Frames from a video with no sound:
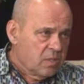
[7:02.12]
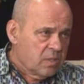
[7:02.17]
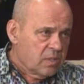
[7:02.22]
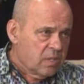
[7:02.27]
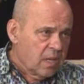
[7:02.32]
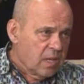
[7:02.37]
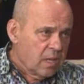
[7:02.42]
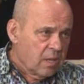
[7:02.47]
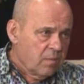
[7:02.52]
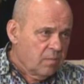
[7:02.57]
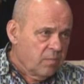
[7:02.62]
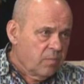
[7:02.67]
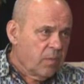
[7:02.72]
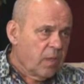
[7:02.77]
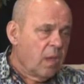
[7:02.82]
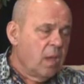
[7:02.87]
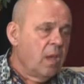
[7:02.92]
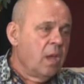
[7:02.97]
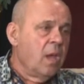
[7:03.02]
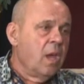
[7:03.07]
Museum
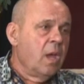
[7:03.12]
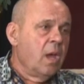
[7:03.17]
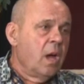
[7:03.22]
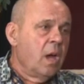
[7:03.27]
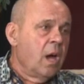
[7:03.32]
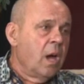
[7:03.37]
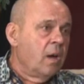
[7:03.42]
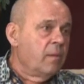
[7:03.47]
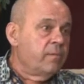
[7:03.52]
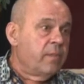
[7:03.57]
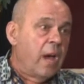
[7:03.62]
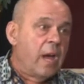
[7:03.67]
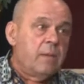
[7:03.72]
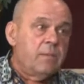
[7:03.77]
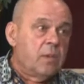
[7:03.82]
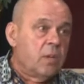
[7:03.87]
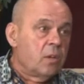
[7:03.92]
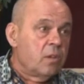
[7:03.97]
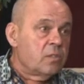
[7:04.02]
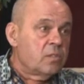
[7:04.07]
okay. uh,
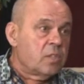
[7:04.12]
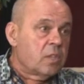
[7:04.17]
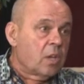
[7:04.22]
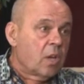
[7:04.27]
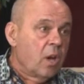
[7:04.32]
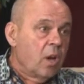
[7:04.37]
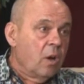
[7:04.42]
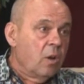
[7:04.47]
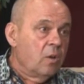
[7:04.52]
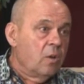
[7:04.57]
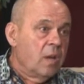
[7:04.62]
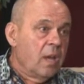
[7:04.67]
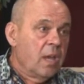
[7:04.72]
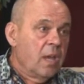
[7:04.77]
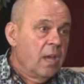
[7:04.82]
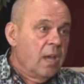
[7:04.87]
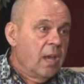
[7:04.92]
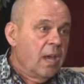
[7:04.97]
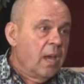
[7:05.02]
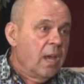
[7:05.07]
five years ago.
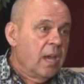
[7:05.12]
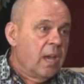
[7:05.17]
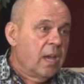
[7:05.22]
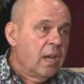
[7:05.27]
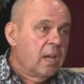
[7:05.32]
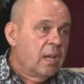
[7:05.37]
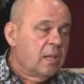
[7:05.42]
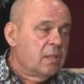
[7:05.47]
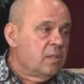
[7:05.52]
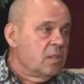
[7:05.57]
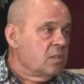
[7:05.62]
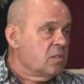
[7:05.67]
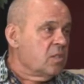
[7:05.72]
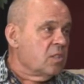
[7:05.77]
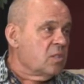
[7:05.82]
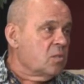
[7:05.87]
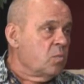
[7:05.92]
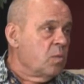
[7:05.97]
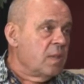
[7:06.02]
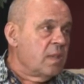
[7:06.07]
And
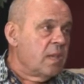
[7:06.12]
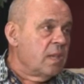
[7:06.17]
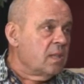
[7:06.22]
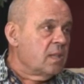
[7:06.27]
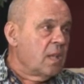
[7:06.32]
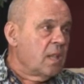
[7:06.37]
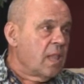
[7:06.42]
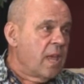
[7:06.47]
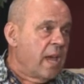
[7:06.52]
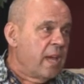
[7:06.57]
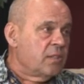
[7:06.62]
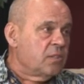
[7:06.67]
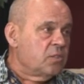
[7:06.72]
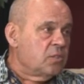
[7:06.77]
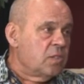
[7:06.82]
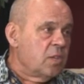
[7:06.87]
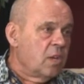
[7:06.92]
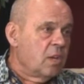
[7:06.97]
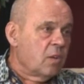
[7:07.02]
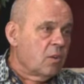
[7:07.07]
just within the
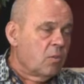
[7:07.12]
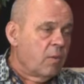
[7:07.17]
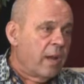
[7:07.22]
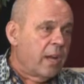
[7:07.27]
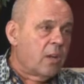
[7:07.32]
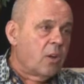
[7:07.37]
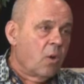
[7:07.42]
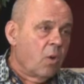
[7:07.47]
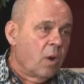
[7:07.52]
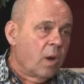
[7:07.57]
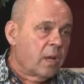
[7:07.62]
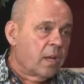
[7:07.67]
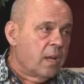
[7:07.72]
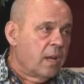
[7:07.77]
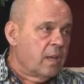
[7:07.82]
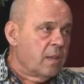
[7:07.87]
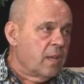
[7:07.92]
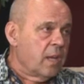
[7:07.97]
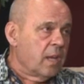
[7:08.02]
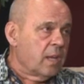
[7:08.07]
last year, Greg
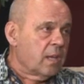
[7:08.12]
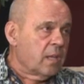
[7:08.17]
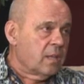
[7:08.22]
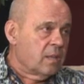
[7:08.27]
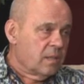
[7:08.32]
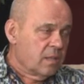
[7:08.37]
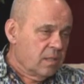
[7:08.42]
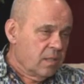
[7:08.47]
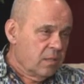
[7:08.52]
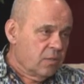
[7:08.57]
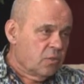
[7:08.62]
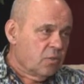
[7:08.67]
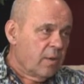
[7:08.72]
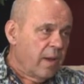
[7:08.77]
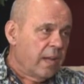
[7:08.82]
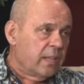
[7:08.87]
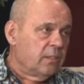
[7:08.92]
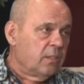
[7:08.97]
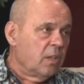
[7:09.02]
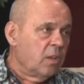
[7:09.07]
Gorga, the, the
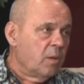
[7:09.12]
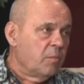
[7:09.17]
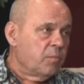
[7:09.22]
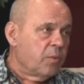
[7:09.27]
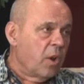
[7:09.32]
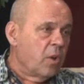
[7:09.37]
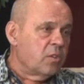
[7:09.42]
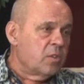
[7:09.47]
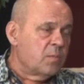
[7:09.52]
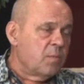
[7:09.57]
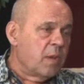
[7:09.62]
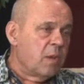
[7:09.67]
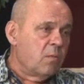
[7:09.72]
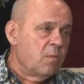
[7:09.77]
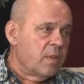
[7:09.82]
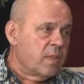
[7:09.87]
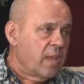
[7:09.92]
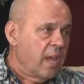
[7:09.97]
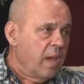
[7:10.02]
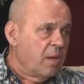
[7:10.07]
director, approached me
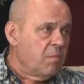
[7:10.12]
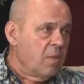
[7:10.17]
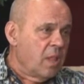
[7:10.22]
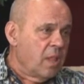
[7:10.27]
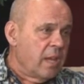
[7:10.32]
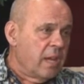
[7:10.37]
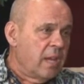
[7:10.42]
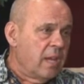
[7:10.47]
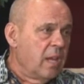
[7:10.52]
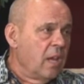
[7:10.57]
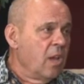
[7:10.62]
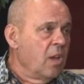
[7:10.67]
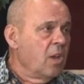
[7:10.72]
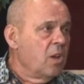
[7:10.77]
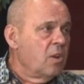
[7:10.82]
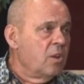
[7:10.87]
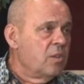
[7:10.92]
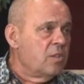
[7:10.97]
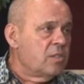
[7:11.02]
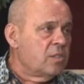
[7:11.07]
with Emily,
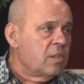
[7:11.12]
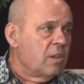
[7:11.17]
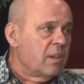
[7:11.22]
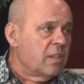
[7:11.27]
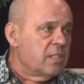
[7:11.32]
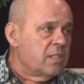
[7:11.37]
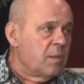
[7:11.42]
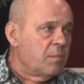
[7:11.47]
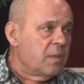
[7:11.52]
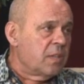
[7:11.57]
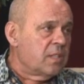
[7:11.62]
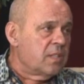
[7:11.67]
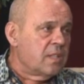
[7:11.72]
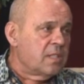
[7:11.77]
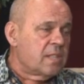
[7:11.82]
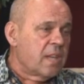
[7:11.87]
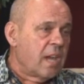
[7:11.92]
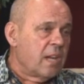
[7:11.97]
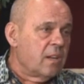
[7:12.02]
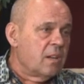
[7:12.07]
who's their exhibit
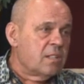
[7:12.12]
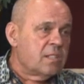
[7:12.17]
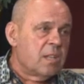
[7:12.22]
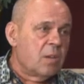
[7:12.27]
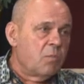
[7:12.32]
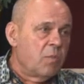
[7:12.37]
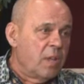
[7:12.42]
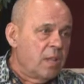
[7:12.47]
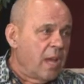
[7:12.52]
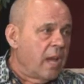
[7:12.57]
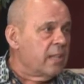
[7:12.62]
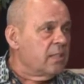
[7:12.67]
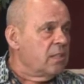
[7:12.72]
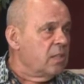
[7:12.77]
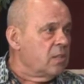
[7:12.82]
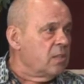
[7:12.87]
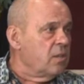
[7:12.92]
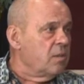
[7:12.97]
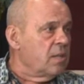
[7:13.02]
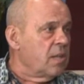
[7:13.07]
designer, and said, We'd like
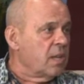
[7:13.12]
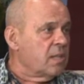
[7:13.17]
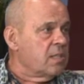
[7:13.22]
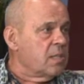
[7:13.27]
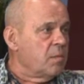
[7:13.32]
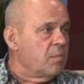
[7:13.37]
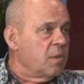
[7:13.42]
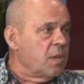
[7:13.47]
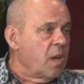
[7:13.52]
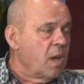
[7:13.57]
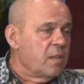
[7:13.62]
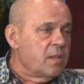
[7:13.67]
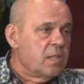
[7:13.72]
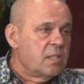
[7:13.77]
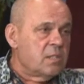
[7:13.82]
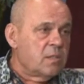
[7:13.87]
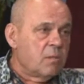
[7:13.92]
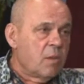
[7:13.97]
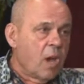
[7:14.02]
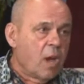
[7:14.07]
to do an exhibit on
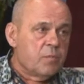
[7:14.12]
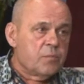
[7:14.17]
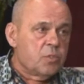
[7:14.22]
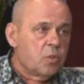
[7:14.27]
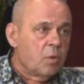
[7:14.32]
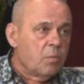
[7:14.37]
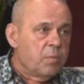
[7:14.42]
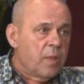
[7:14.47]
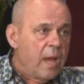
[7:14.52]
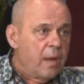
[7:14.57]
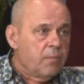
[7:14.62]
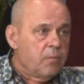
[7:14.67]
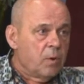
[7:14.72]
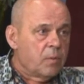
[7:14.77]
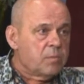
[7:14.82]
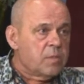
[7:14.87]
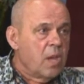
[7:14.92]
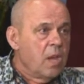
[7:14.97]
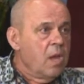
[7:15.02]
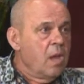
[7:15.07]
these offshore
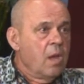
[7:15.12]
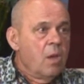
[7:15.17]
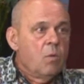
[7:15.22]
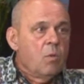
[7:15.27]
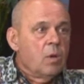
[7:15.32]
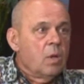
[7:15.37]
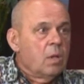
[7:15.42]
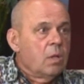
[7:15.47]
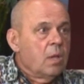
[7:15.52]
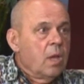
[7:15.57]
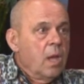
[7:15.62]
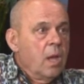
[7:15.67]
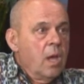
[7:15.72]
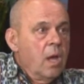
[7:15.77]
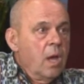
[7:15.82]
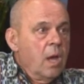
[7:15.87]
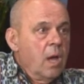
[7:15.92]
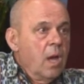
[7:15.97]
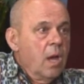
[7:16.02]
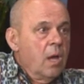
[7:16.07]
platforms. Well,
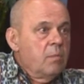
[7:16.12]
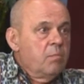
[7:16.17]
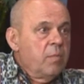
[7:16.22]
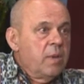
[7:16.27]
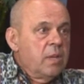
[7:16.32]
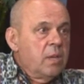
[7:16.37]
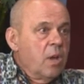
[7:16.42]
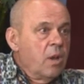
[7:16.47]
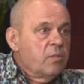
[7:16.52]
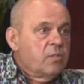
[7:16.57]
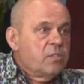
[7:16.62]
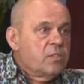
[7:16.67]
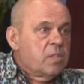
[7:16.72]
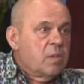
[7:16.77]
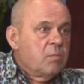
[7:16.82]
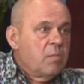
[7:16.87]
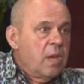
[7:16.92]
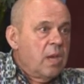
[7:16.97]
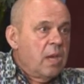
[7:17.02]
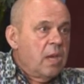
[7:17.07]
unbeknownst
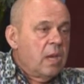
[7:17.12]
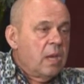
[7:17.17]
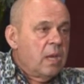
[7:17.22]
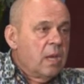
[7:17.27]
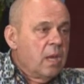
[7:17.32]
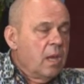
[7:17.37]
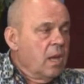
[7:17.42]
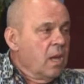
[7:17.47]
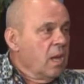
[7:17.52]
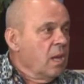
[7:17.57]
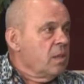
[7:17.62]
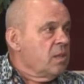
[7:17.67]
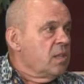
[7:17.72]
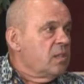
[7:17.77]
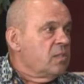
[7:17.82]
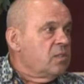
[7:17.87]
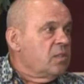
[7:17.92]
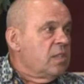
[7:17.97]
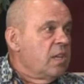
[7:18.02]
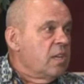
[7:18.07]
to me,
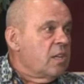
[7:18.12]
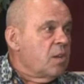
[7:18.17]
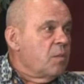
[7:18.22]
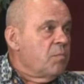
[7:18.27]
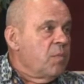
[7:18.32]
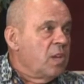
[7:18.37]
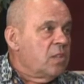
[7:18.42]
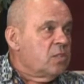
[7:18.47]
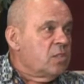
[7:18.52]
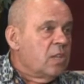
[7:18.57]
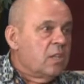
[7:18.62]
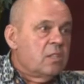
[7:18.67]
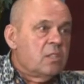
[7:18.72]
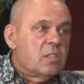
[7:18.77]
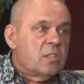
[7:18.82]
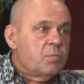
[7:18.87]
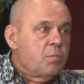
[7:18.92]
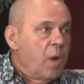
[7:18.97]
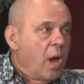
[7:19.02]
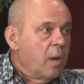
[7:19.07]
this decommissioning
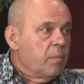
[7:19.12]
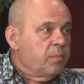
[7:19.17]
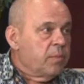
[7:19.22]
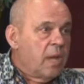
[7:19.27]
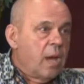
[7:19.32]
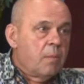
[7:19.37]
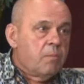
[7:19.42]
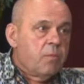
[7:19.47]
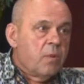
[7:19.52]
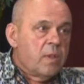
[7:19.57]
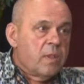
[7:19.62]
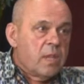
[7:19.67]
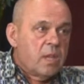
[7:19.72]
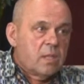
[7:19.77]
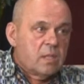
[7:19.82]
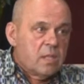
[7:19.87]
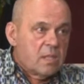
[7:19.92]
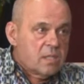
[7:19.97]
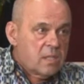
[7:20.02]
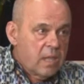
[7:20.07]
just popped up
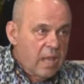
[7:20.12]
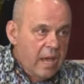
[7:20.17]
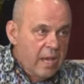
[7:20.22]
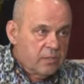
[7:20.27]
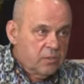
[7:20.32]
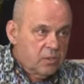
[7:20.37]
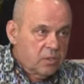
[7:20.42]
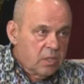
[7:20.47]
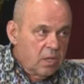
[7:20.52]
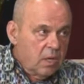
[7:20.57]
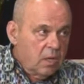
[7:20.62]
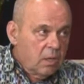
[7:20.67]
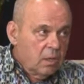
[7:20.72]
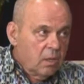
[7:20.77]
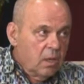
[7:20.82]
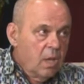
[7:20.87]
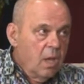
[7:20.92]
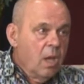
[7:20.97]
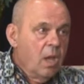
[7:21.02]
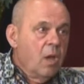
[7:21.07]
within this last year.
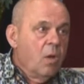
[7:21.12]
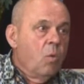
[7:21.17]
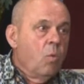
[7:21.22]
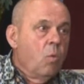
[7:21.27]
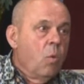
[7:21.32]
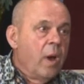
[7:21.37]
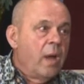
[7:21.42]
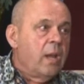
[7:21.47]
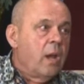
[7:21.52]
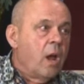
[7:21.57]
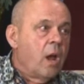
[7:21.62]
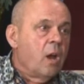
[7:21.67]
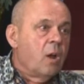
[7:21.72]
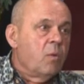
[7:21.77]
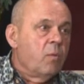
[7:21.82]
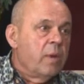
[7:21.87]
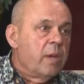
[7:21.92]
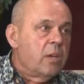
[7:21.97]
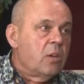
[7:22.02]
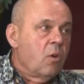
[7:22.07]
Mm. Right, what okay.
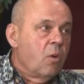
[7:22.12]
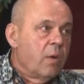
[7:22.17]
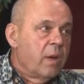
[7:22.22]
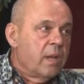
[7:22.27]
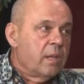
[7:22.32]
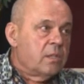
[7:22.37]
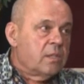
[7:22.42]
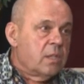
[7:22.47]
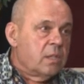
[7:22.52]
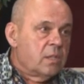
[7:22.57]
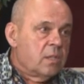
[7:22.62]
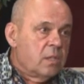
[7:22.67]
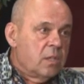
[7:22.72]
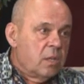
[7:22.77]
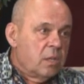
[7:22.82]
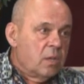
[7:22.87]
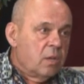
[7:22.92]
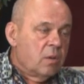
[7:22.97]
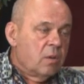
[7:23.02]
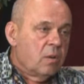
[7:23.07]
are we going to
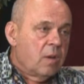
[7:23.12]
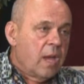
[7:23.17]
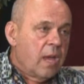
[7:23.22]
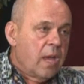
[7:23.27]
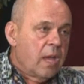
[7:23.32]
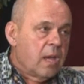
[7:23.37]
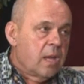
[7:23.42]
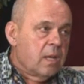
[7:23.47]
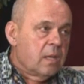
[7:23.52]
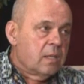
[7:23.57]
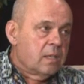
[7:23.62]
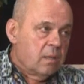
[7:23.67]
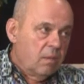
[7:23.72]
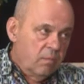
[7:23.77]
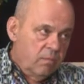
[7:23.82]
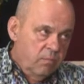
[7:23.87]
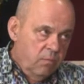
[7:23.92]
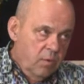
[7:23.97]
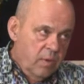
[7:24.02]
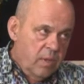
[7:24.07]
do with and the,
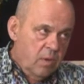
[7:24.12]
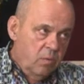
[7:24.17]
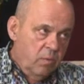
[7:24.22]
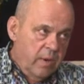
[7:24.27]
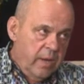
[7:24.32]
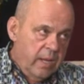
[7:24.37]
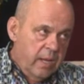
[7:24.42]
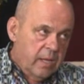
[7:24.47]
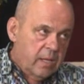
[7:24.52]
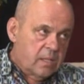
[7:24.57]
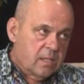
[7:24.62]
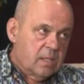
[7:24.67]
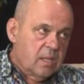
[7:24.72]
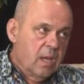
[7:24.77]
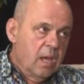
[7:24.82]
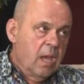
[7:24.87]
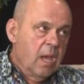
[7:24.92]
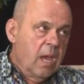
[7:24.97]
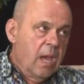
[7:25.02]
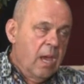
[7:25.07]
with, with the, the rigs? It,
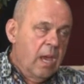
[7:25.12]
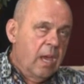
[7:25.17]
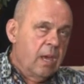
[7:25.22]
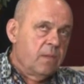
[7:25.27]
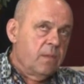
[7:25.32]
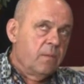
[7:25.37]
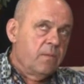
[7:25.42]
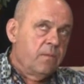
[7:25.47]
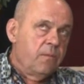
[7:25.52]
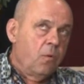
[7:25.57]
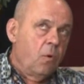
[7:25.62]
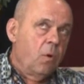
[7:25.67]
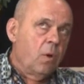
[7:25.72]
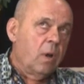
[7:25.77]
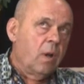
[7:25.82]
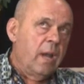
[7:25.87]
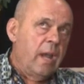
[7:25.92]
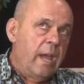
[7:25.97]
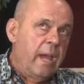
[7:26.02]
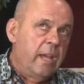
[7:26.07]
and the
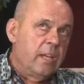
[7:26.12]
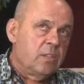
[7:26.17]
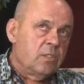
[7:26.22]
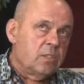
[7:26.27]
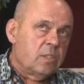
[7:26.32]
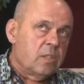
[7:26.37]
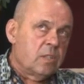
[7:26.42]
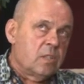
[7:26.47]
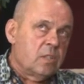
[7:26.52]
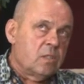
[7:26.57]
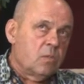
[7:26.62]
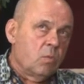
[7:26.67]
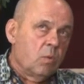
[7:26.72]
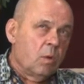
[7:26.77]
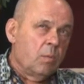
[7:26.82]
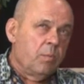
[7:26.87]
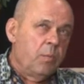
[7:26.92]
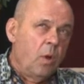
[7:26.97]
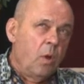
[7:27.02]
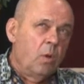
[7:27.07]
4 H's
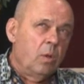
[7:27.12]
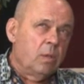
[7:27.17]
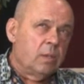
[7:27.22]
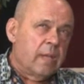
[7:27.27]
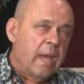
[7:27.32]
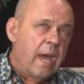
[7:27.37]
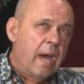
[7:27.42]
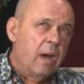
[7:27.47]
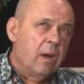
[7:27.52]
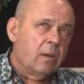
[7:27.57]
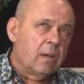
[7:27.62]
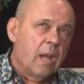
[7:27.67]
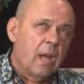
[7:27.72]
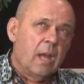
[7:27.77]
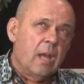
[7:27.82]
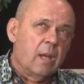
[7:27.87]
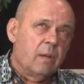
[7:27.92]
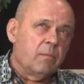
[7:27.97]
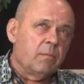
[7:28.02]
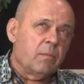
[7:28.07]
were pulled out
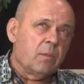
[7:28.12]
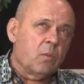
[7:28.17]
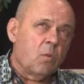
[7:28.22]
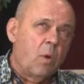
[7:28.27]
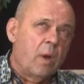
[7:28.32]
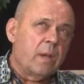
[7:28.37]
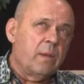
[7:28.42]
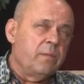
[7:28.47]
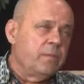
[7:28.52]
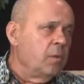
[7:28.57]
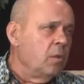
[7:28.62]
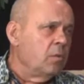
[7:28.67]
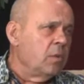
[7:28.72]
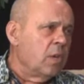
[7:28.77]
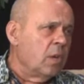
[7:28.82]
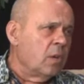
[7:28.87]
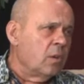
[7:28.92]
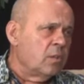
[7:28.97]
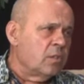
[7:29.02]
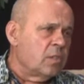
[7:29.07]
uh, quite a few
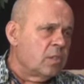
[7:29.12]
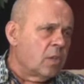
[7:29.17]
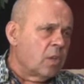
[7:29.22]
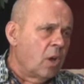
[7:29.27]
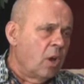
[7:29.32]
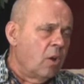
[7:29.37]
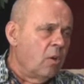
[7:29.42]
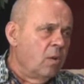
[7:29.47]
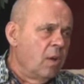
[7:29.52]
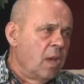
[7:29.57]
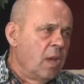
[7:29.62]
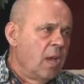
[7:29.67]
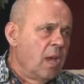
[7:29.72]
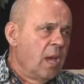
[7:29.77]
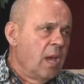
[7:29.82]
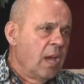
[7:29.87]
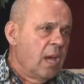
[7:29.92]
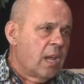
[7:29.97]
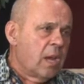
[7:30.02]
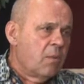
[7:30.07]
years ago,
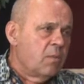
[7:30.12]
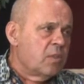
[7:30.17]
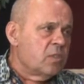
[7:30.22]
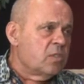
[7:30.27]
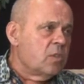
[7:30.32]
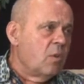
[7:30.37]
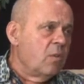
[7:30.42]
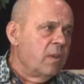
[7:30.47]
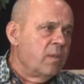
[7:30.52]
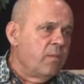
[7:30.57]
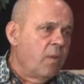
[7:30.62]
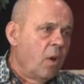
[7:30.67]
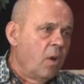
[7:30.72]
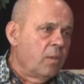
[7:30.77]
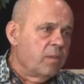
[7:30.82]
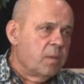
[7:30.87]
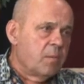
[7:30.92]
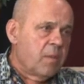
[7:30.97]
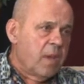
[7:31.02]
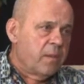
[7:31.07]
and I was so
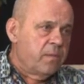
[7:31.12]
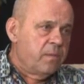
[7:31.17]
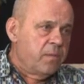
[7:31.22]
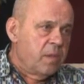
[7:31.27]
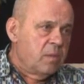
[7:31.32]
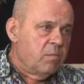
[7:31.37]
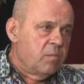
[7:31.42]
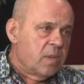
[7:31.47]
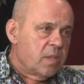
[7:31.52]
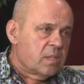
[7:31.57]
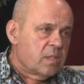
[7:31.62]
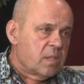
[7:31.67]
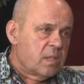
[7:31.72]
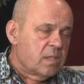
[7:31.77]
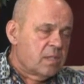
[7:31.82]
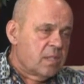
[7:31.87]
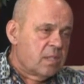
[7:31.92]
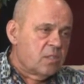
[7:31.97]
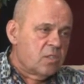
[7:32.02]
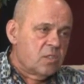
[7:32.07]
involved in my fin
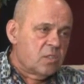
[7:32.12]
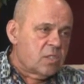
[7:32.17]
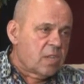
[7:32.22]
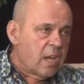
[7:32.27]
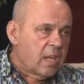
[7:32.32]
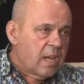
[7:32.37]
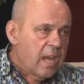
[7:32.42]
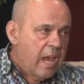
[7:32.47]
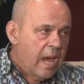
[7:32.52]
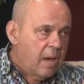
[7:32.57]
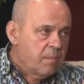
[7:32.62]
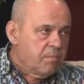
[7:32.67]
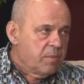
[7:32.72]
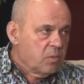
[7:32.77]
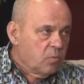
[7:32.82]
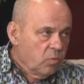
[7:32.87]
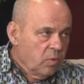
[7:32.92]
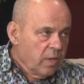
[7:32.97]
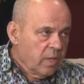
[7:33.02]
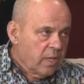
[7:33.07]
business, it just kind of
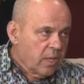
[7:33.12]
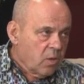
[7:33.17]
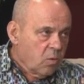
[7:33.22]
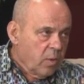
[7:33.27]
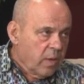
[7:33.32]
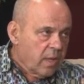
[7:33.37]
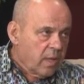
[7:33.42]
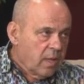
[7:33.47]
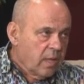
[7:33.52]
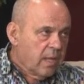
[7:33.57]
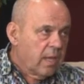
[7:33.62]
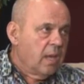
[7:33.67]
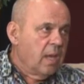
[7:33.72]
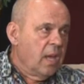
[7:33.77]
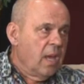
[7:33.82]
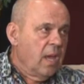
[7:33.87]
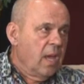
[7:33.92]
happened really quickly.